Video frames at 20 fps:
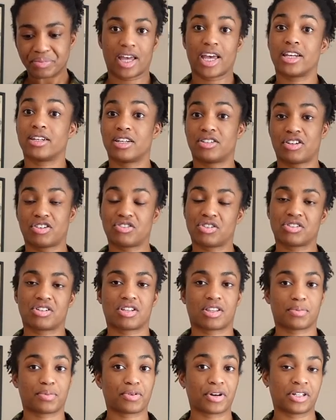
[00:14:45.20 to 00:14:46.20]
In addition
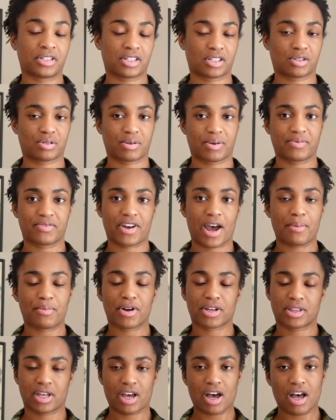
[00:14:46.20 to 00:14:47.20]
to the printed swim
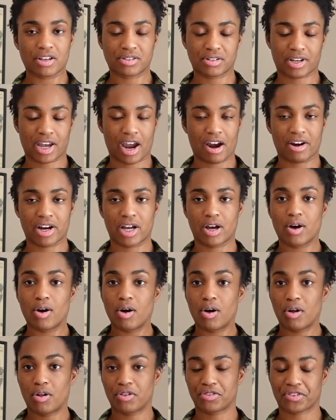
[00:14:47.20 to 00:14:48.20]
fabric, they also carry a
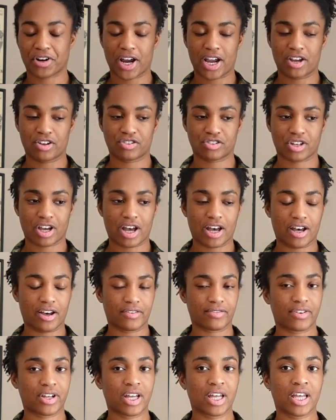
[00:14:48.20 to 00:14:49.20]
whole range
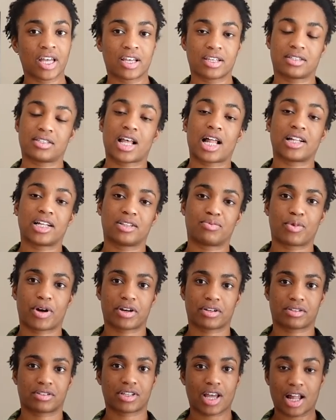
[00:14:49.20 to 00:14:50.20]
of solid
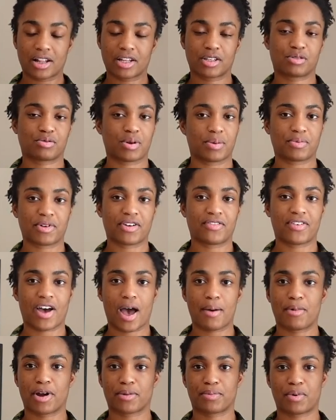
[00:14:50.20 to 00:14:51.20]
wear, solid swimwear
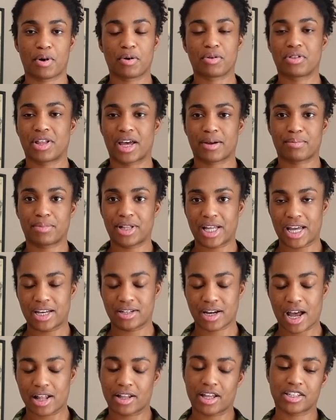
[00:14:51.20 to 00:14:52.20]
fabric, both like
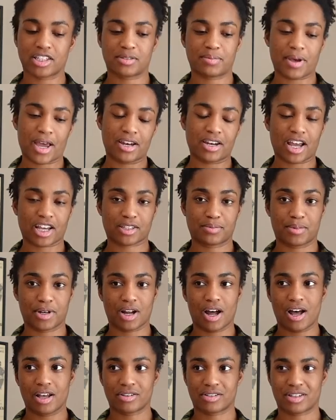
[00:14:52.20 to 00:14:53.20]
plain nylon spandex, but
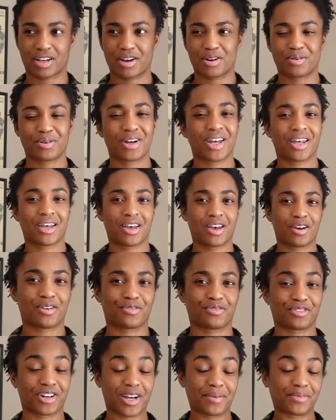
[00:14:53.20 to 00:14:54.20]
also
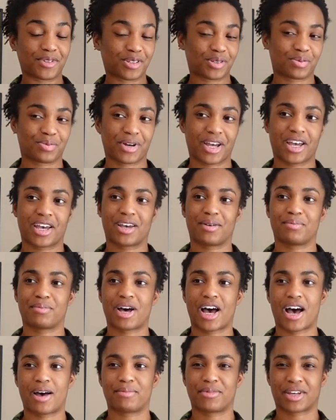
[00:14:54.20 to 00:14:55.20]
ribbed swim,
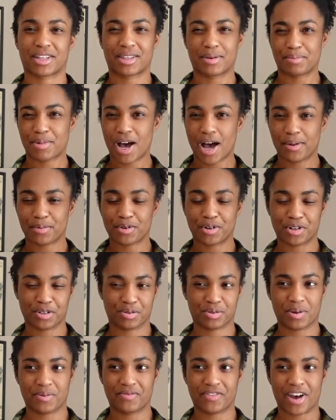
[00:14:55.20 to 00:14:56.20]
um, like the
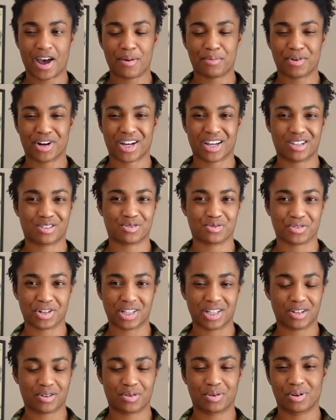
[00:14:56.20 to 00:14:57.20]
popcorn swim fabric. It's
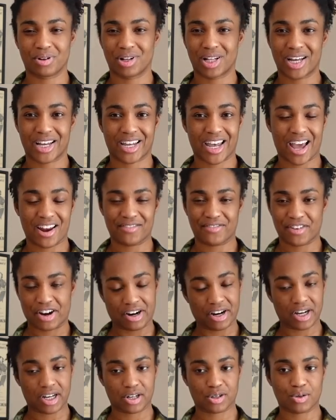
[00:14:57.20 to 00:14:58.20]
really cool. Again,
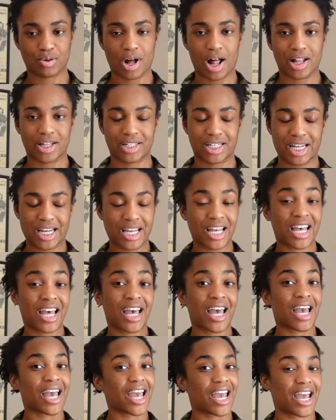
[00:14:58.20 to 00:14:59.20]
very good quality.
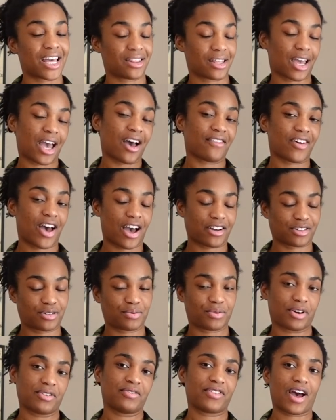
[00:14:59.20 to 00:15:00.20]
And they have
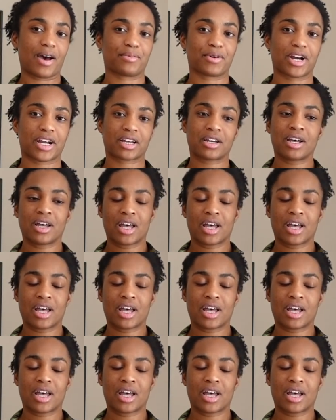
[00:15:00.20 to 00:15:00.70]
activewear fabric.